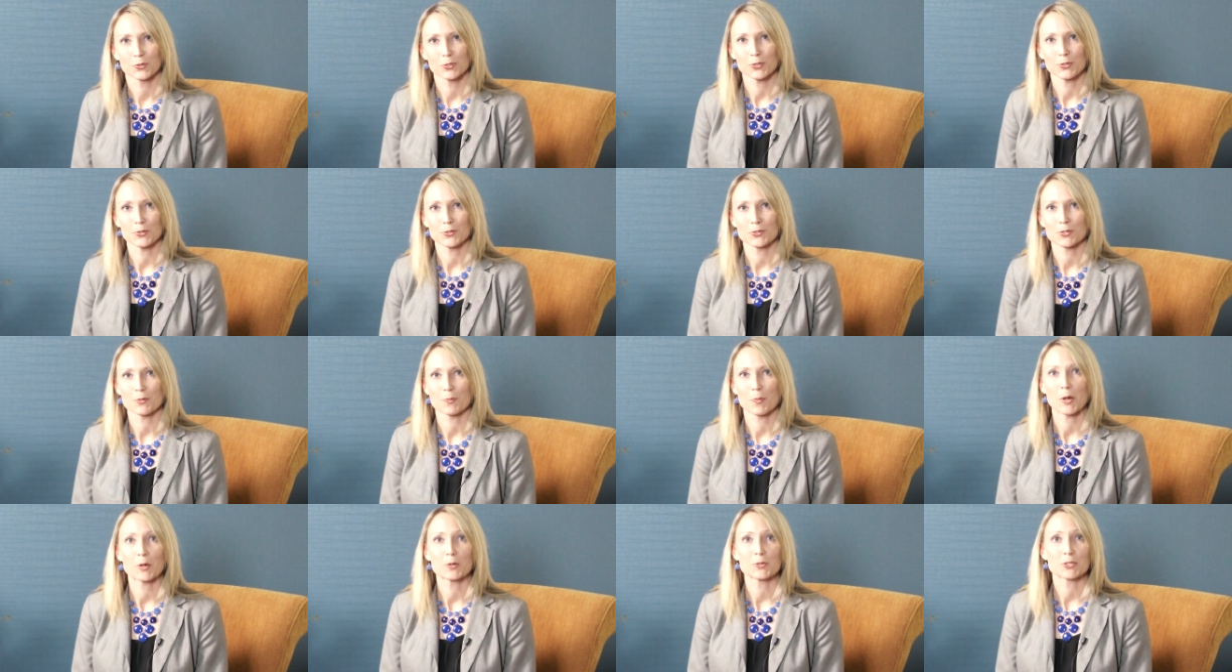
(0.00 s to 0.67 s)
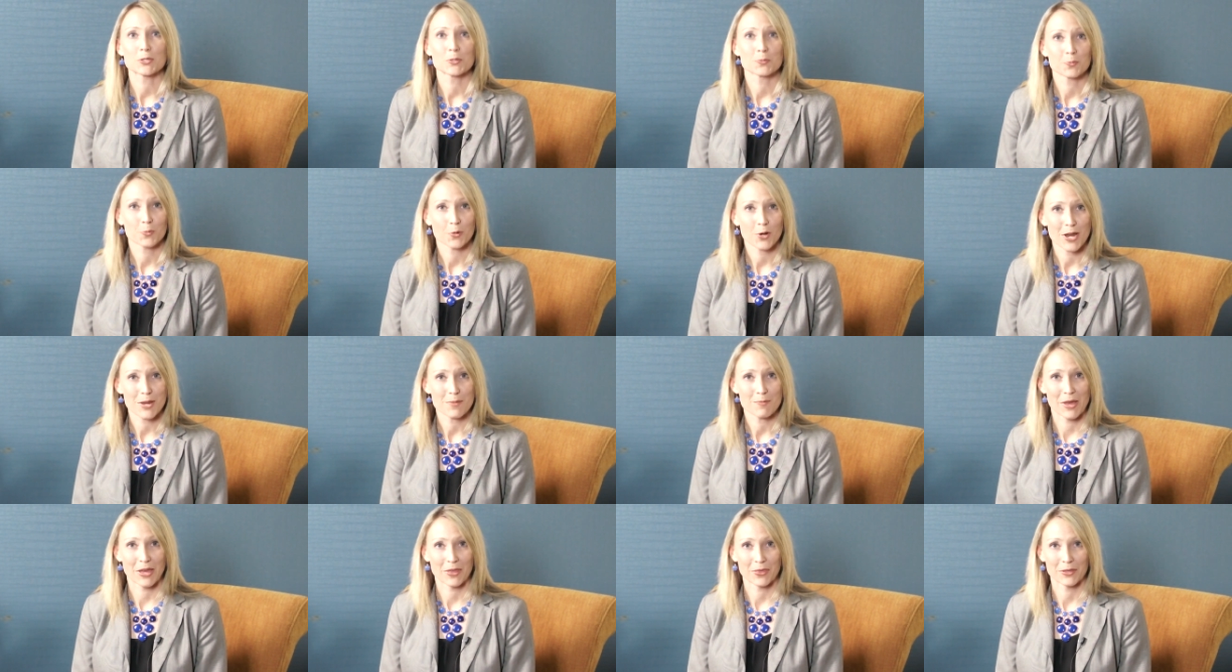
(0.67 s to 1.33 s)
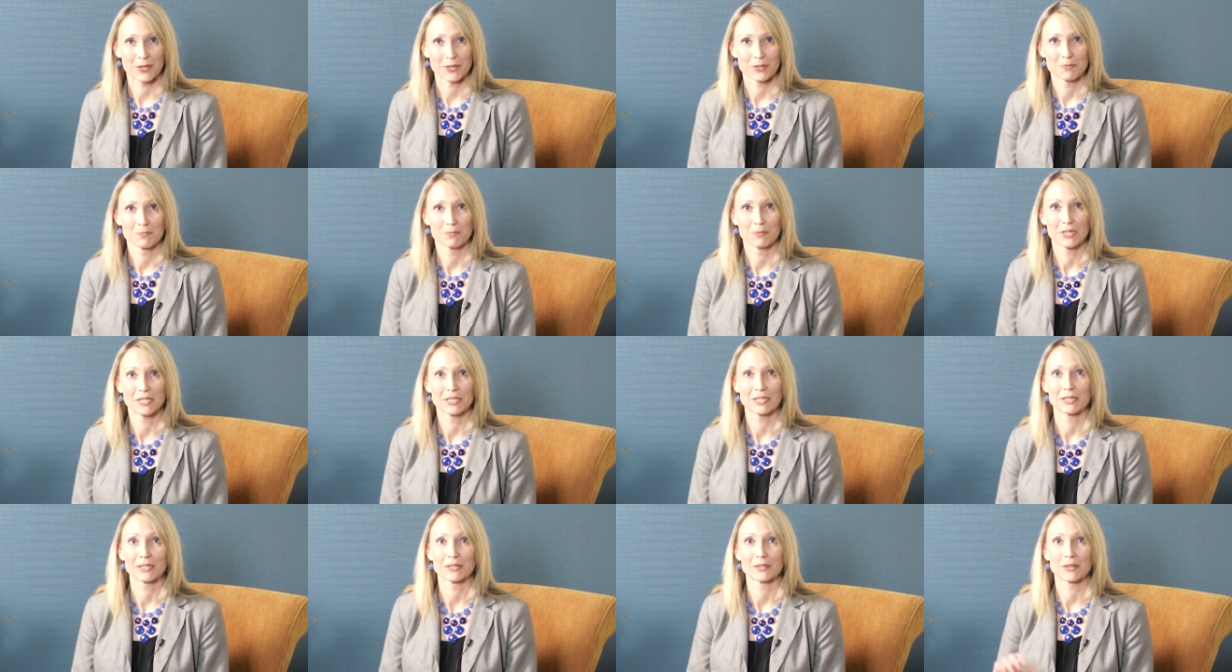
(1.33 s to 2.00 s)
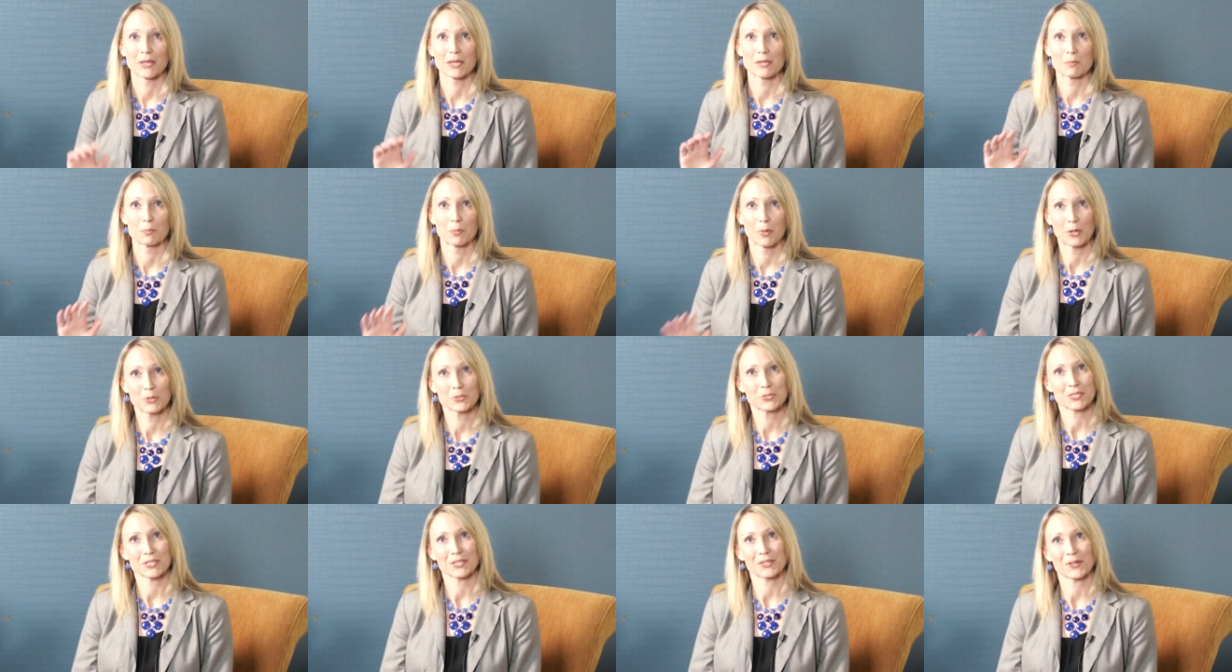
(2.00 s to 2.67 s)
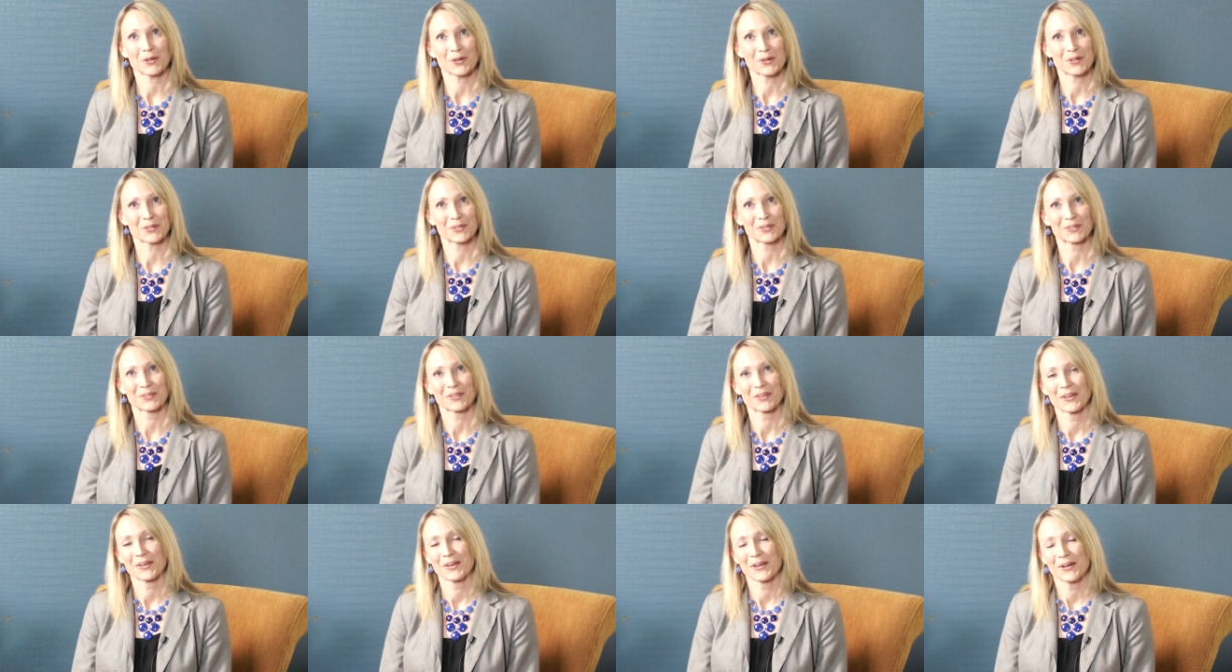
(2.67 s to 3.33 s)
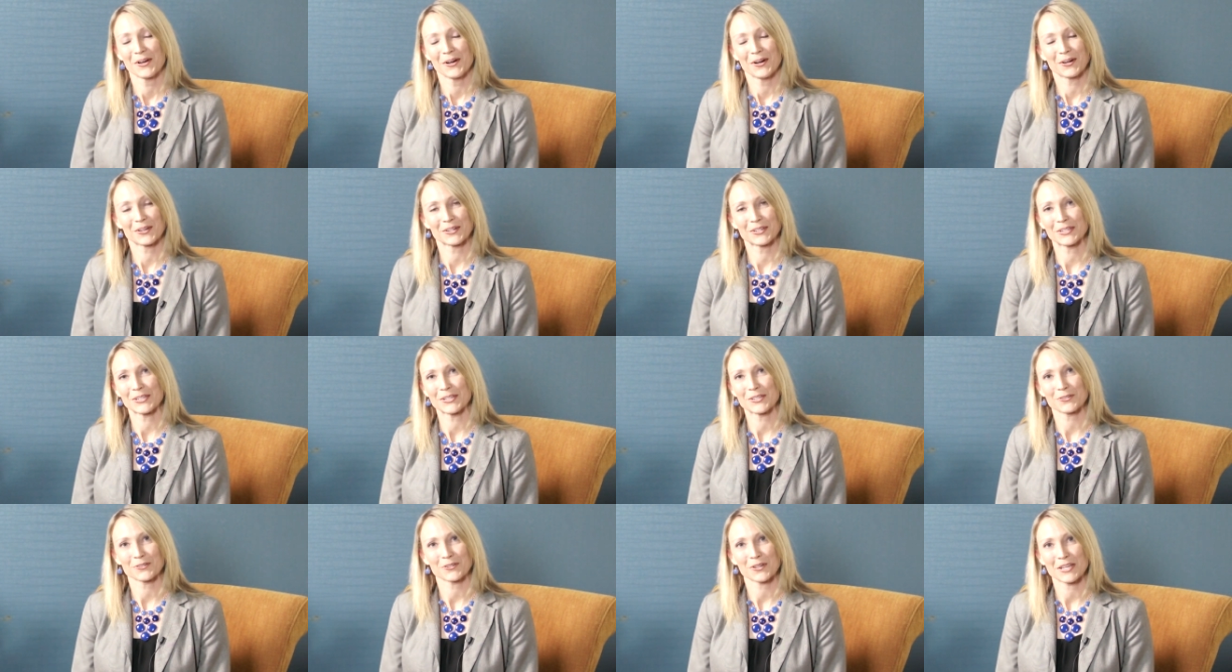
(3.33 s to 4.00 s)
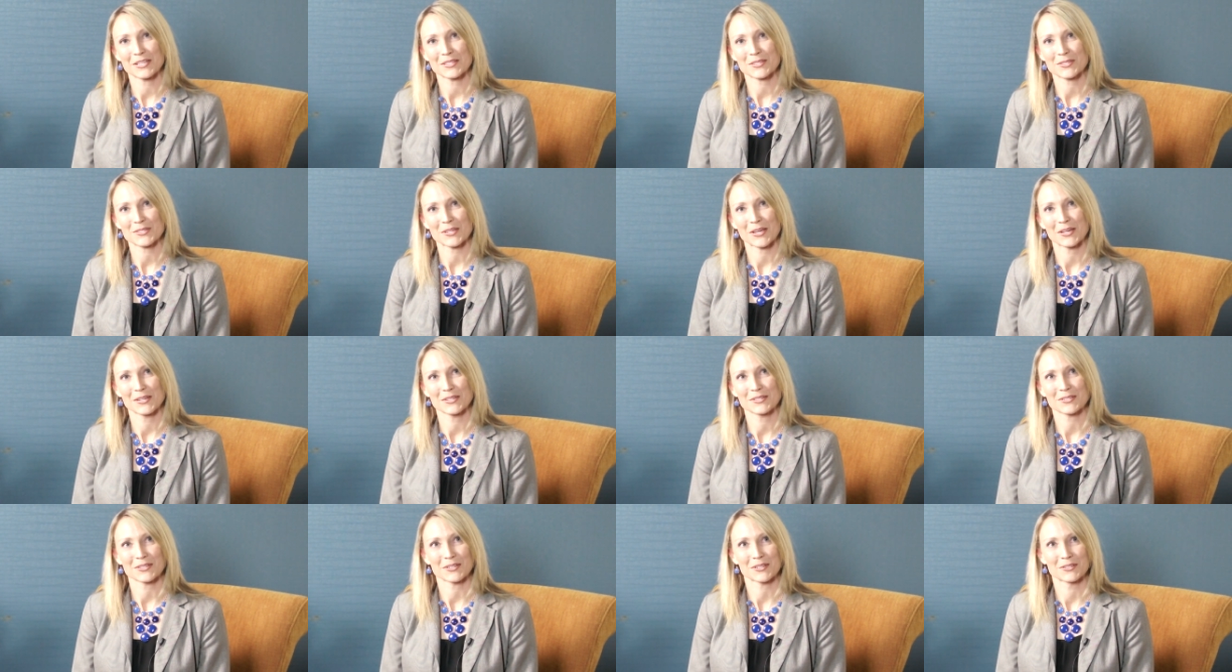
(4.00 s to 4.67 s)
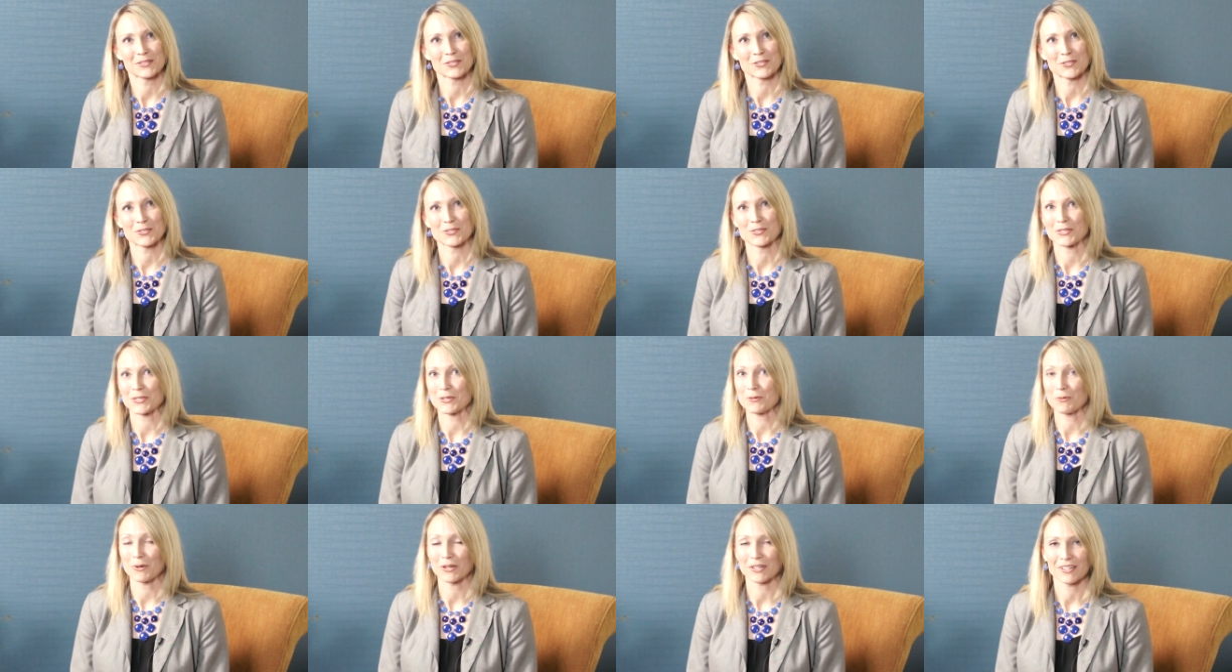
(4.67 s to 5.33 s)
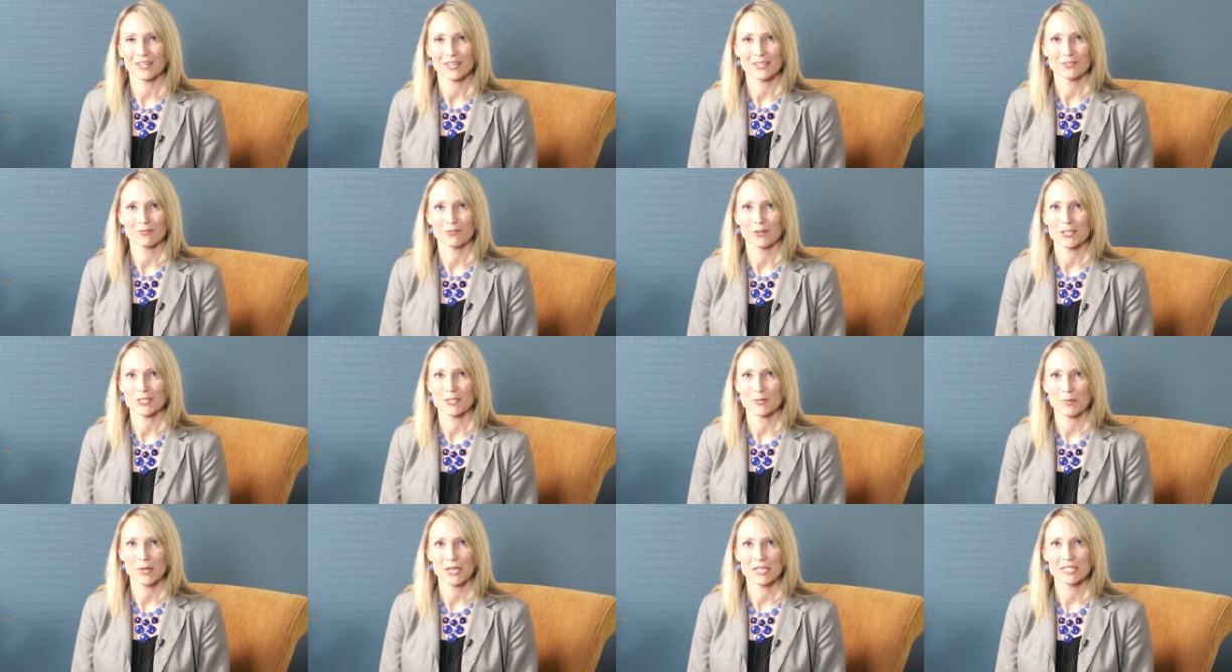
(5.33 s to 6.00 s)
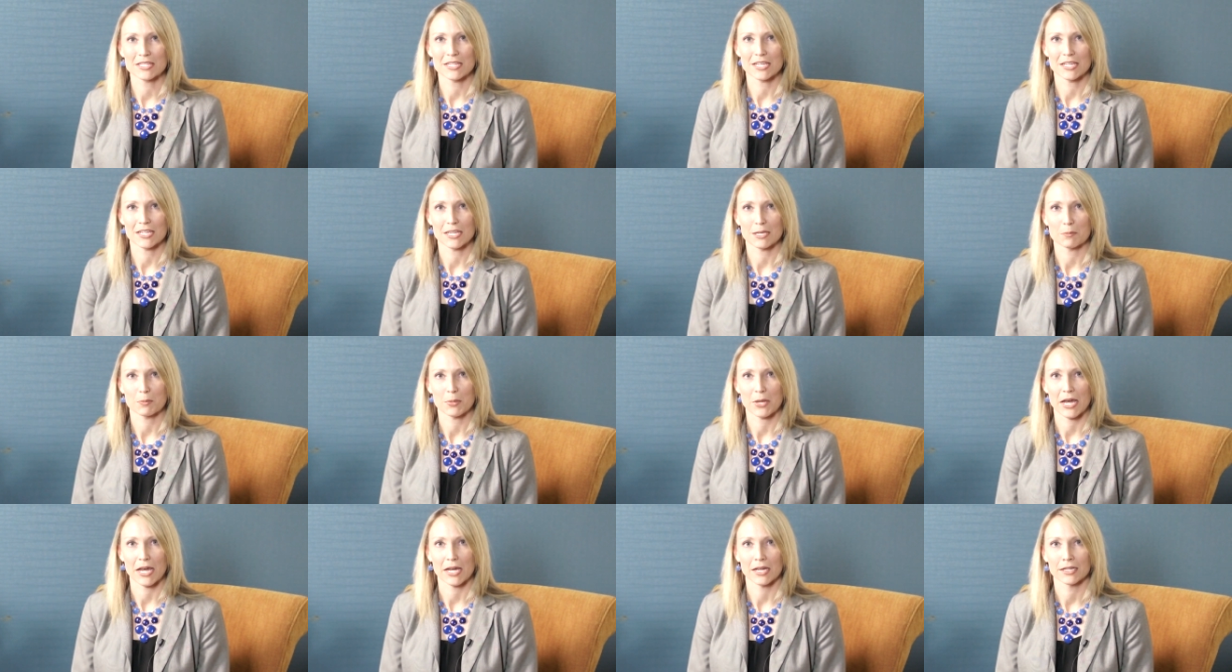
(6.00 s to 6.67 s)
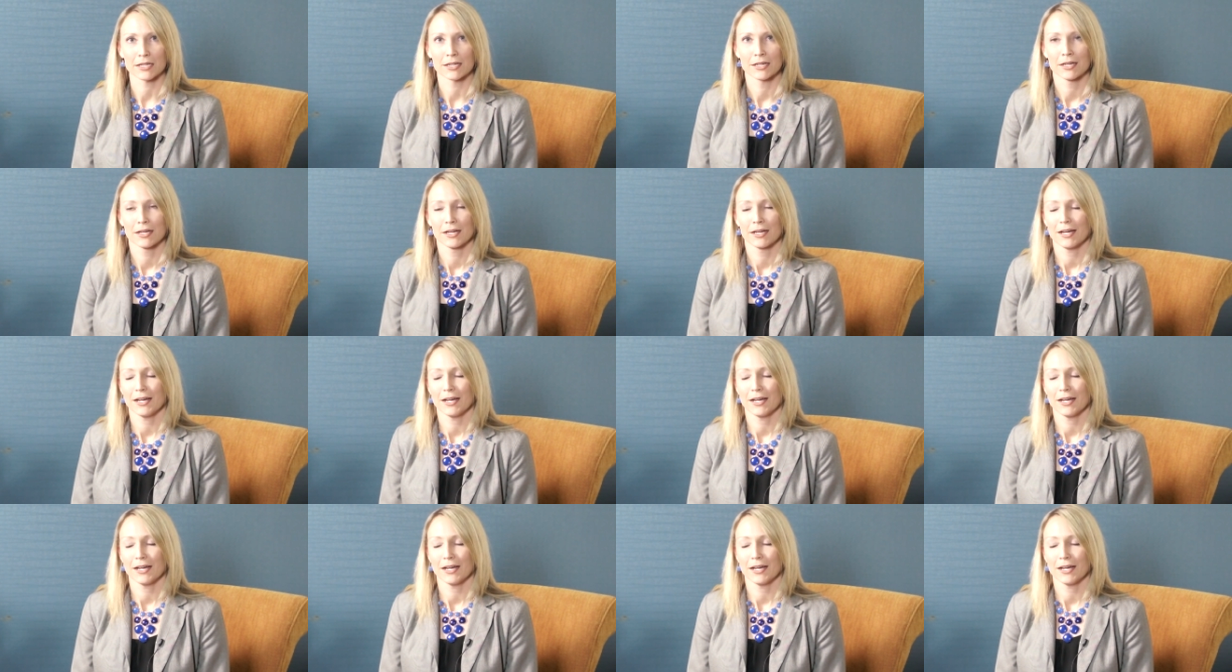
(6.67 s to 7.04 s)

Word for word: will use the post and pray method, meaning they post it on, a, on an internet site and just see what kind of resumes they get back.